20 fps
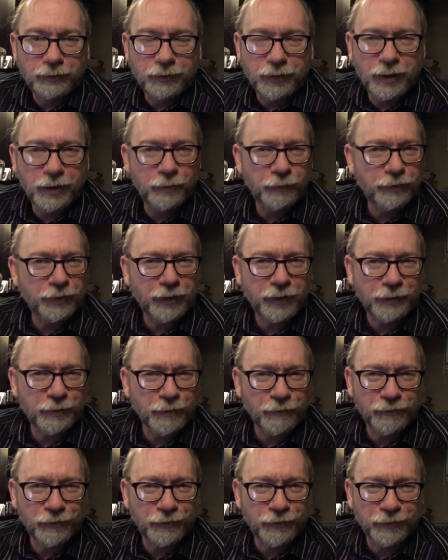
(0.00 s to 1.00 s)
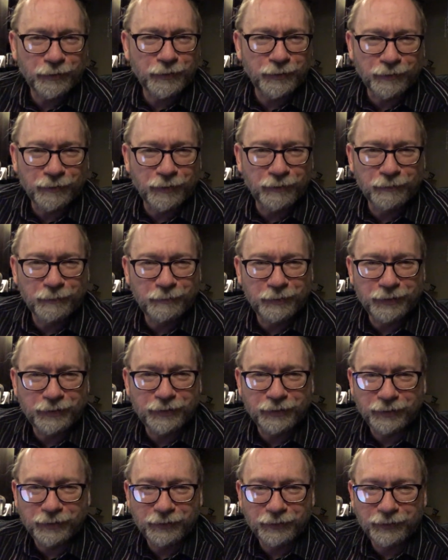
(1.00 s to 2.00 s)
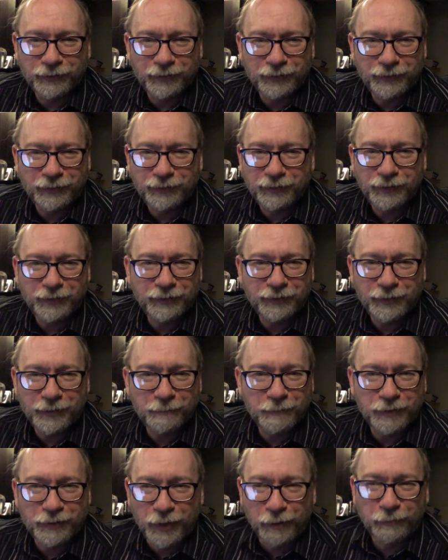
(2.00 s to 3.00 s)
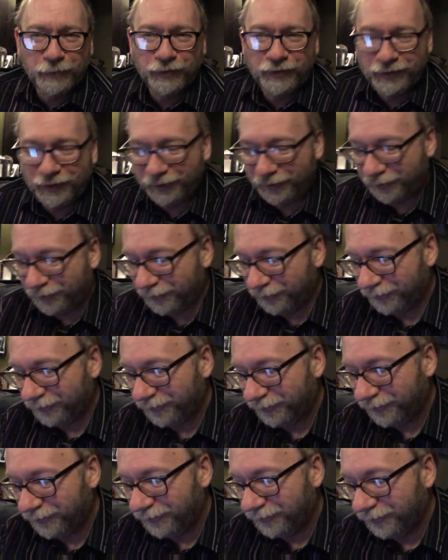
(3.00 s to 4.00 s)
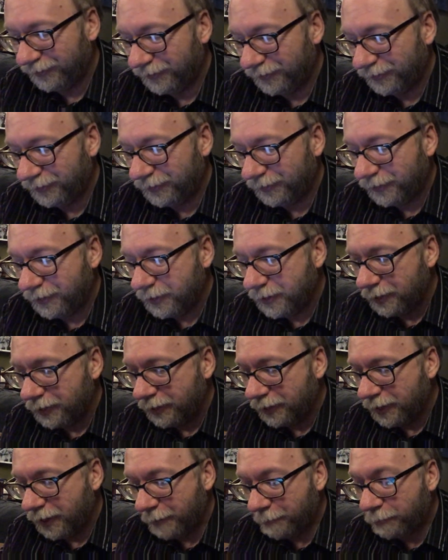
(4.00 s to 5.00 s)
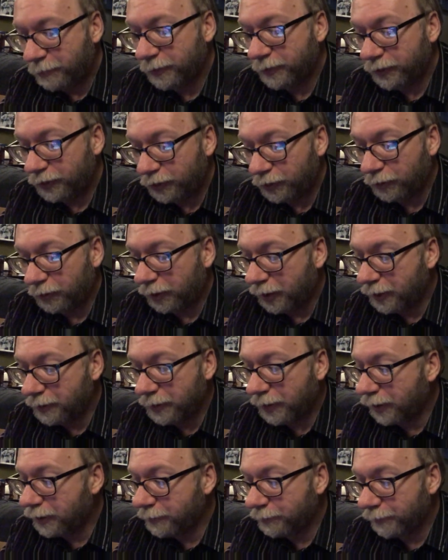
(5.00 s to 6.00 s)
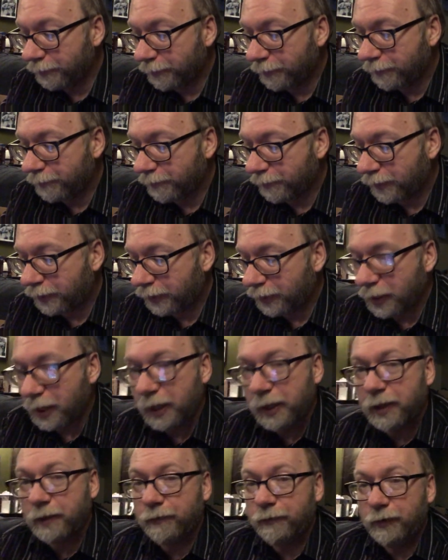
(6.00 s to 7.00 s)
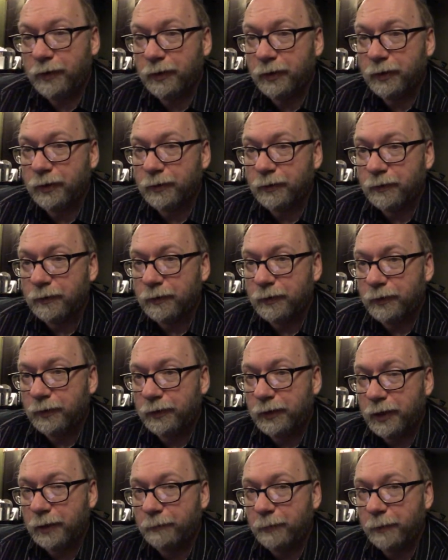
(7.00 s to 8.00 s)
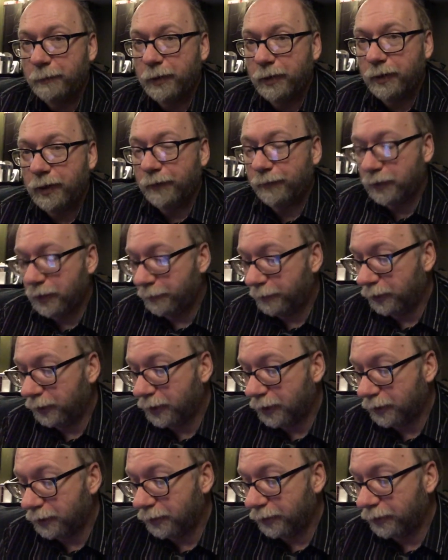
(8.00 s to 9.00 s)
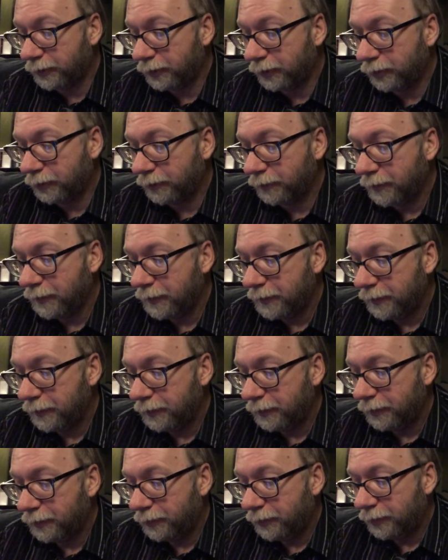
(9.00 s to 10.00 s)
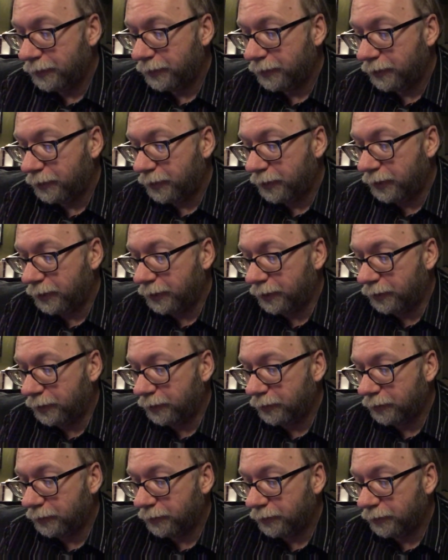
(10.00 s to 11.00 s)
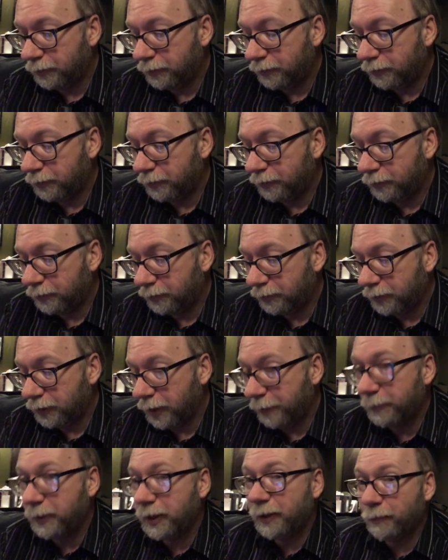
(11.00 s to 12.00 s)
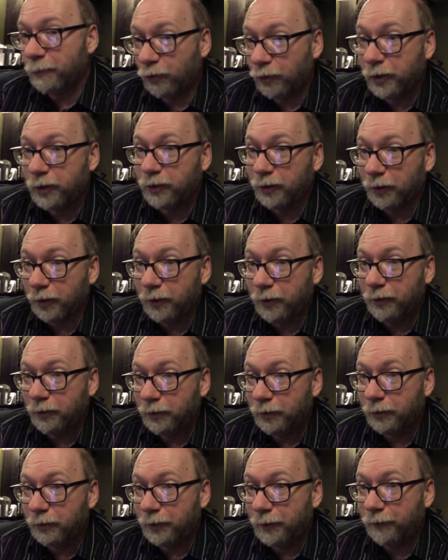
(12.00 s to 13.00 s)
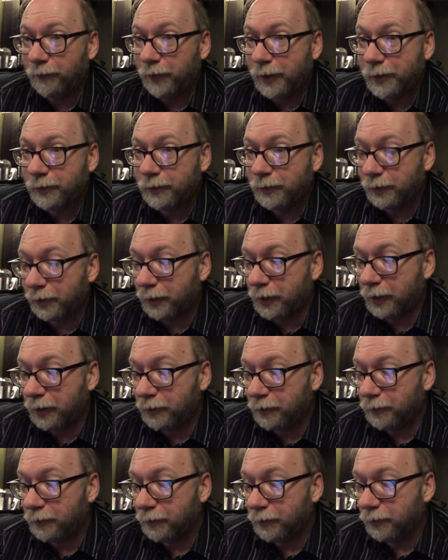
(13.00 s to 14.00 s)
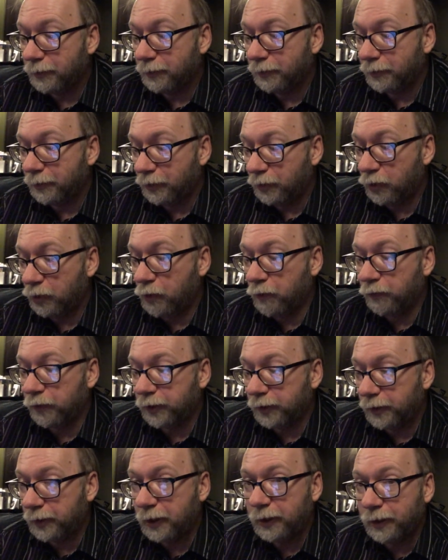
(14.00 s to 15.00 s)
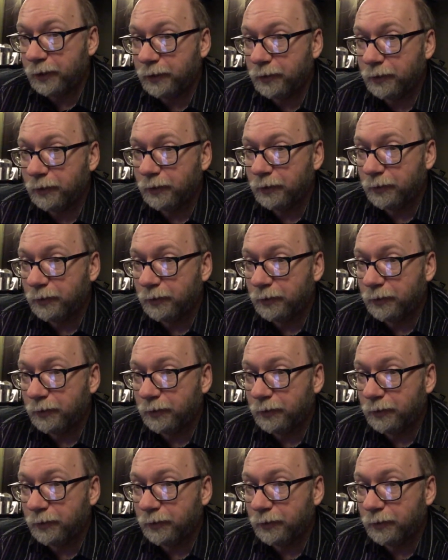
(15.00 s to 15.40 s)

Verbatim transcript: I don't think I go for turkey gravy pizza. That's that's not my type of thing. I'm pretty sure I, I I got a feeling that my better half got me the Godzilla set, and I'm getting more excited if that's the case over the days